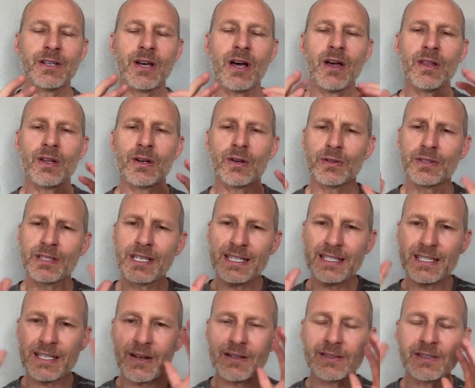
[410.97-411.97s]
All the little
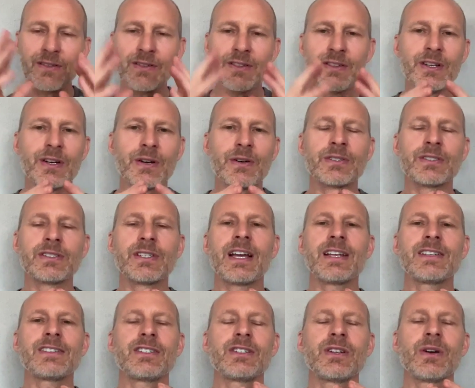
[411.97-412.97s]
details of the
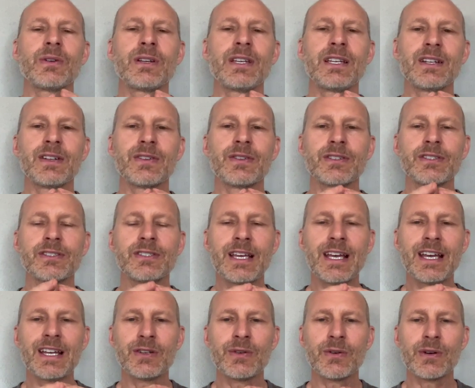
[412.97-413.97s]
neuroscience you don't need to
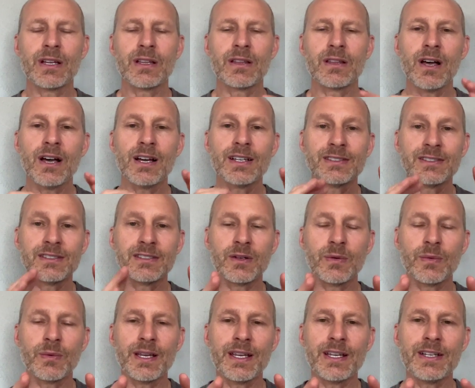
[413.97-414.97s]
understand. You'll get lost in
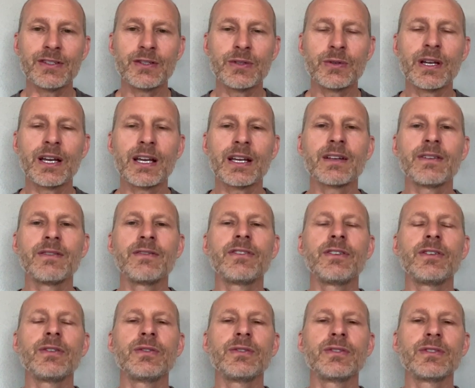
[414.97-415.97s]
the weeds, you'll get
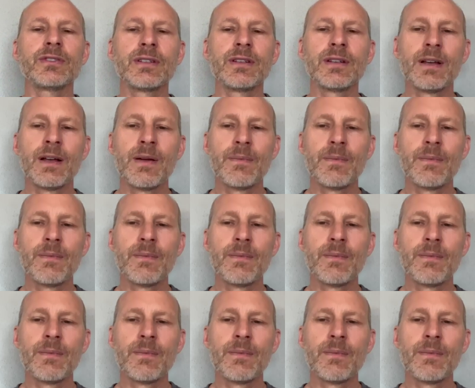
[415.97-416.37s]
confused.